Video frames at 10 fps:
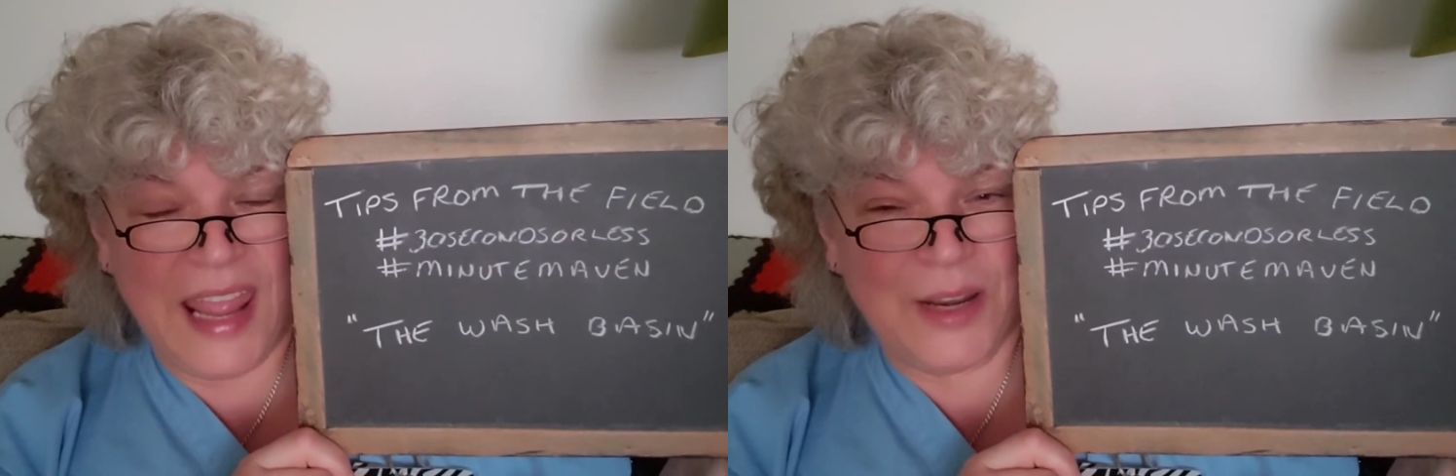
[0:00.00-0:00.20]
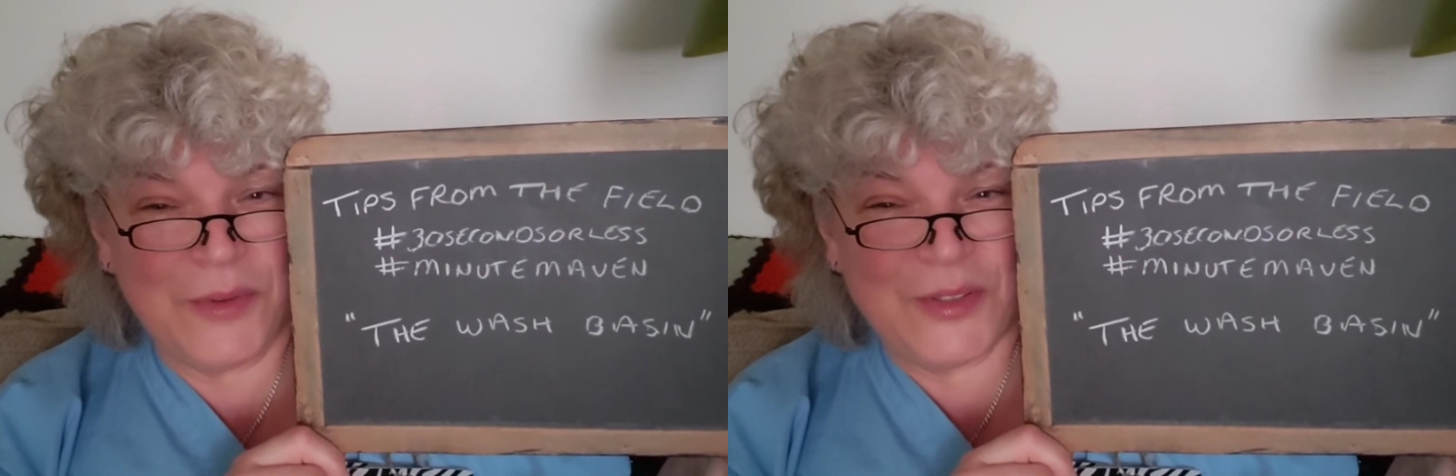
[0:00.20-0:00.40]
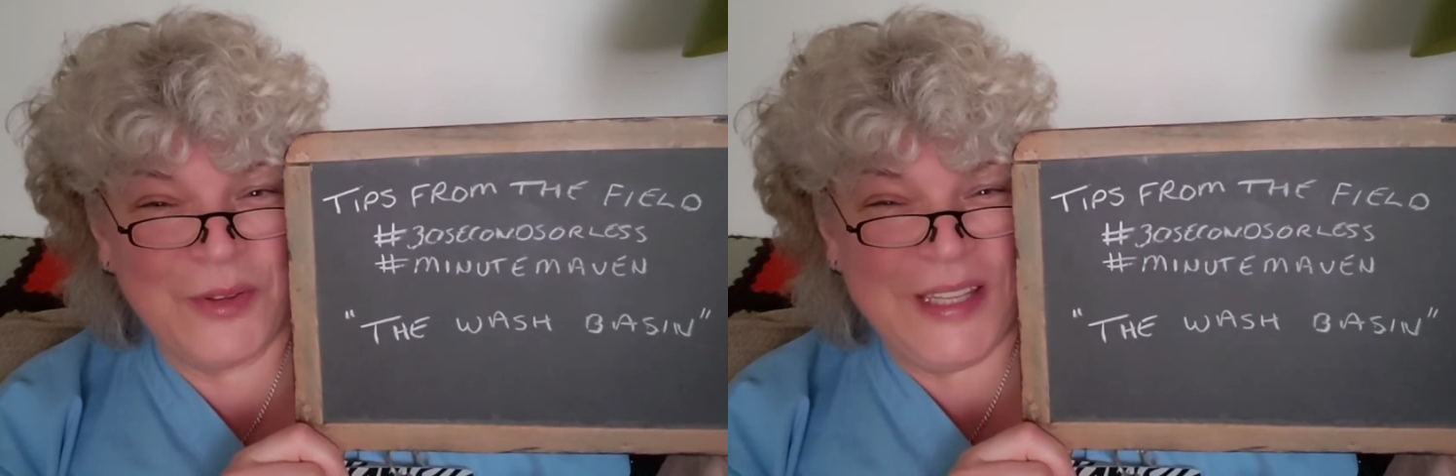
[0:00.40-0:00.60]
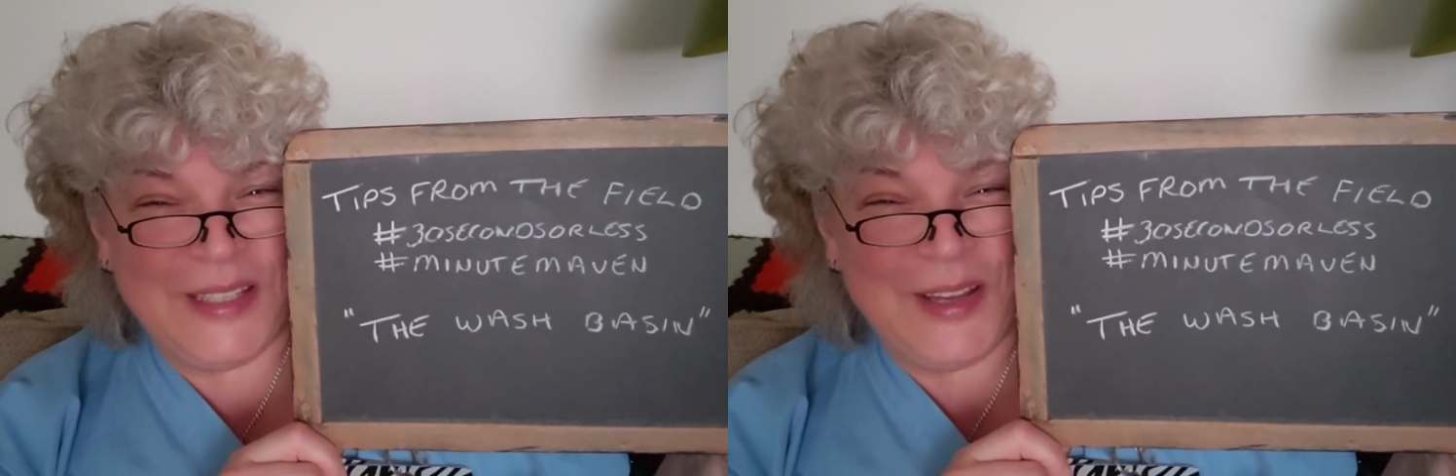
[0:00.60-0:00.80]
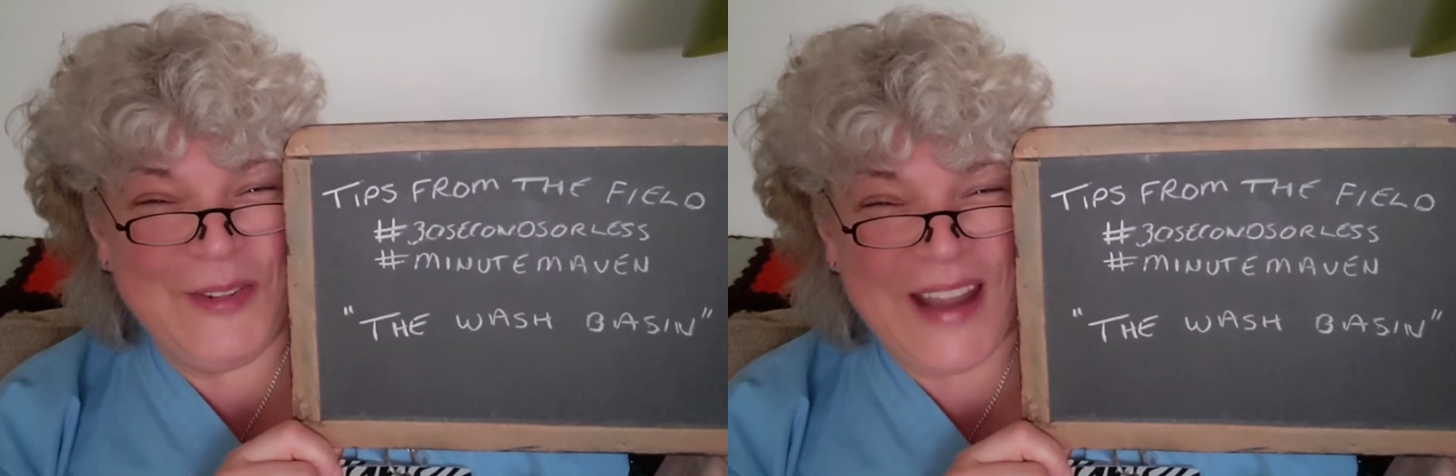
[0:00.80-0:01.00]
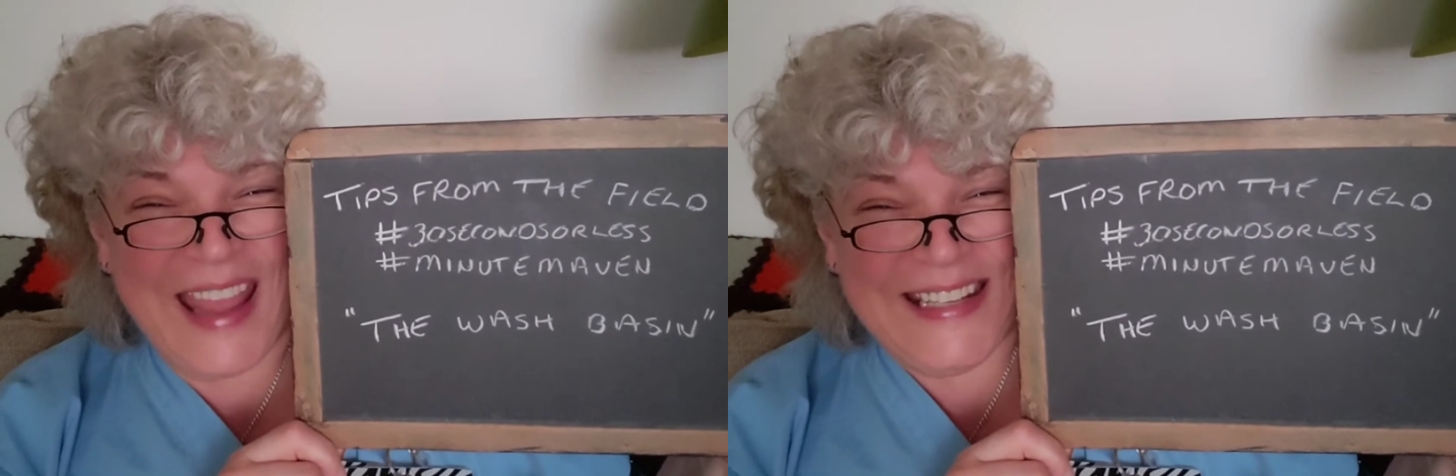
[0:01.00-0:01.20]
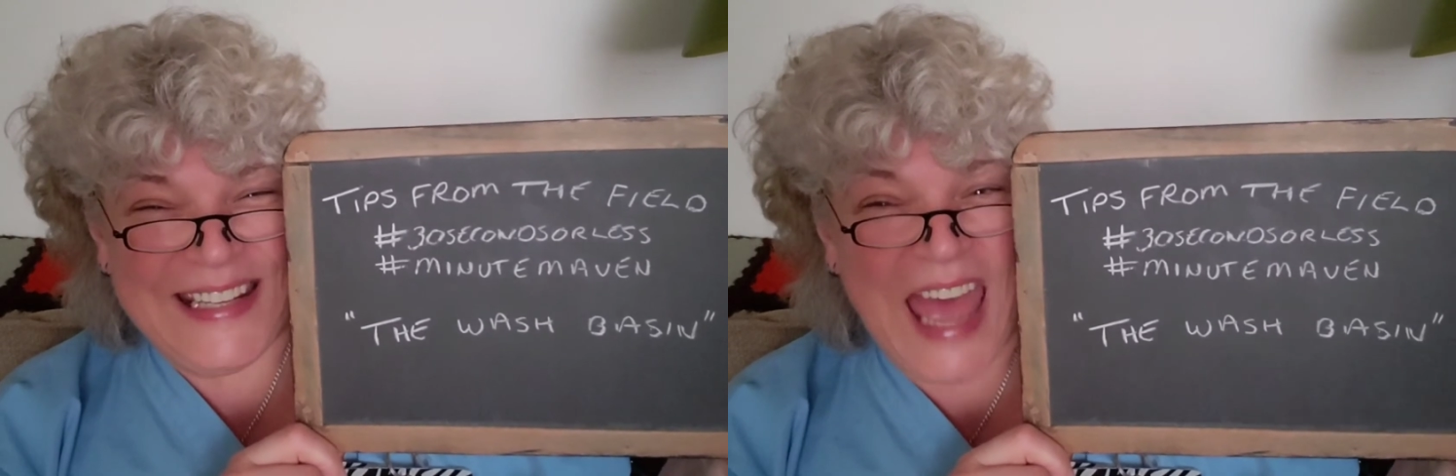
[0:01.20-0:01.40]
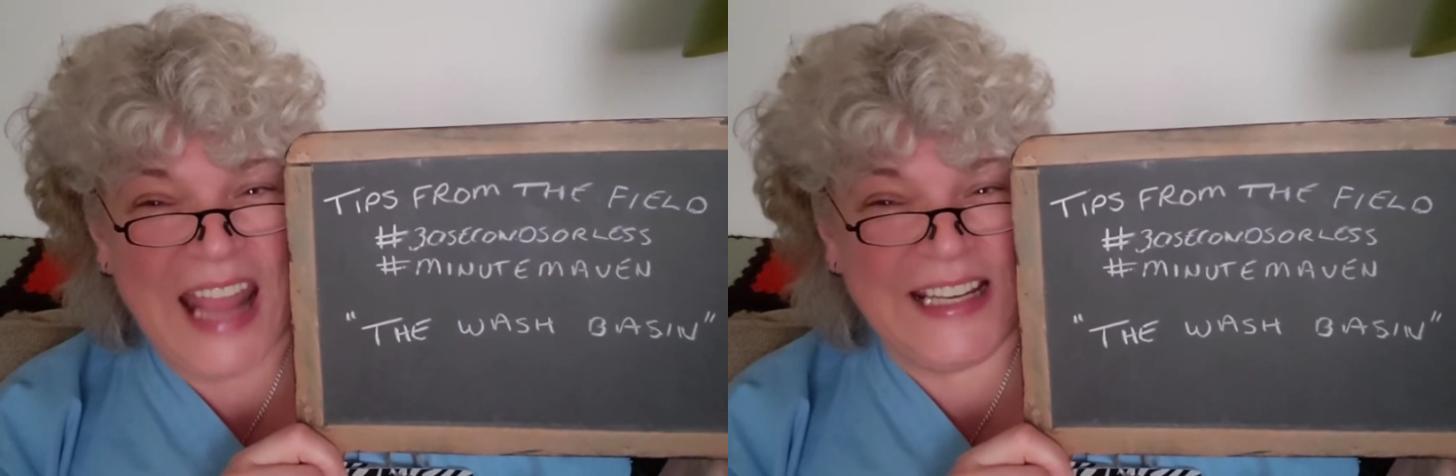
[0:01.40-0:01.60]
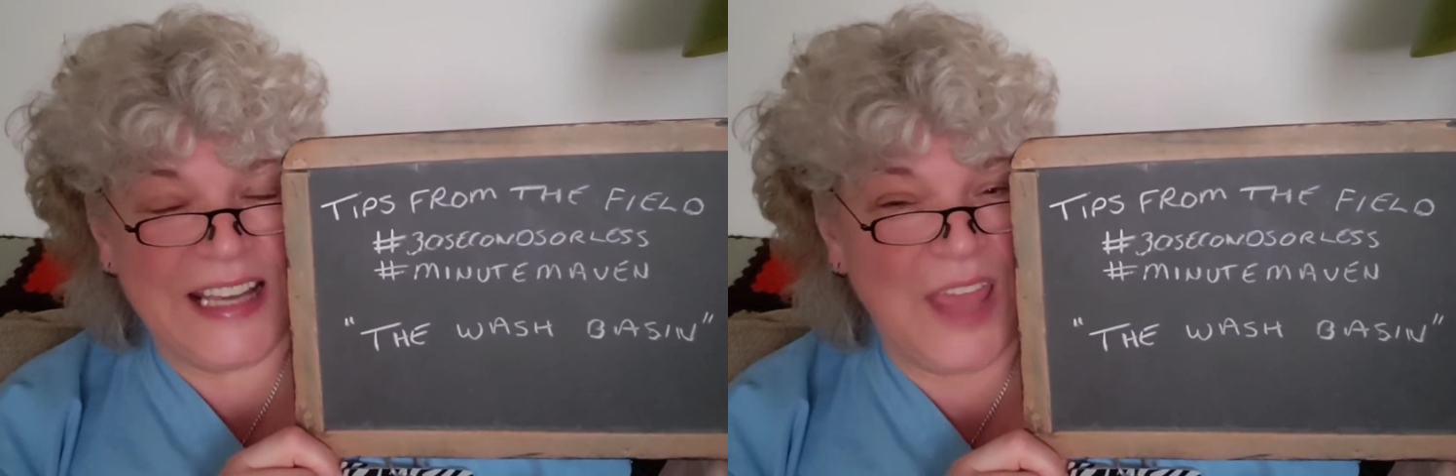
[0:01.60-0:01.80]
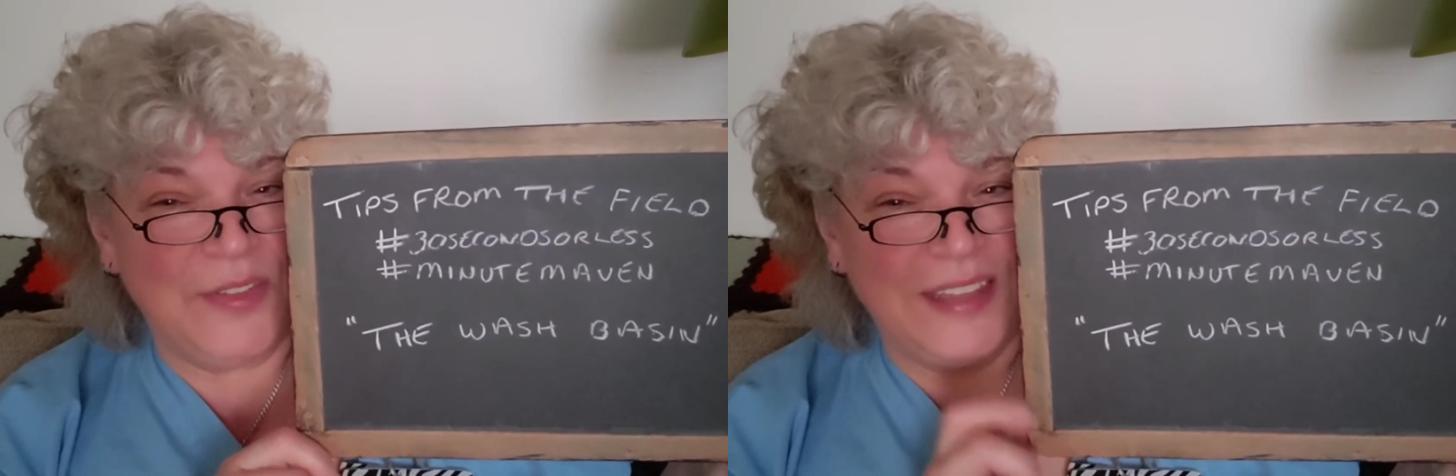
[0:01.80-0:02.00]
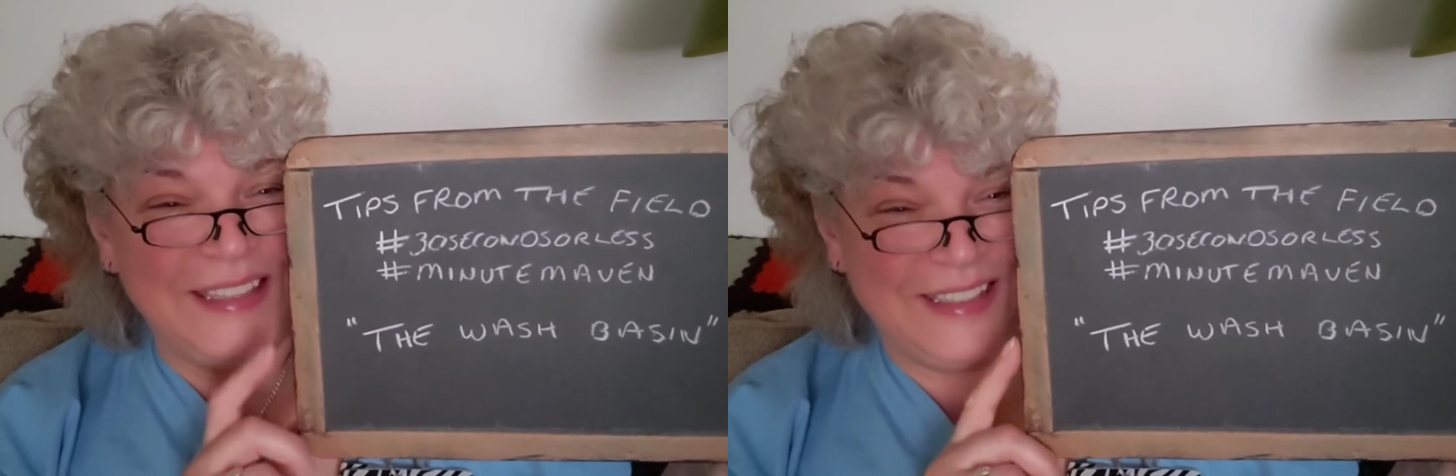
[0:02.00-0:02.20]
and it was only $2.99, and I thought,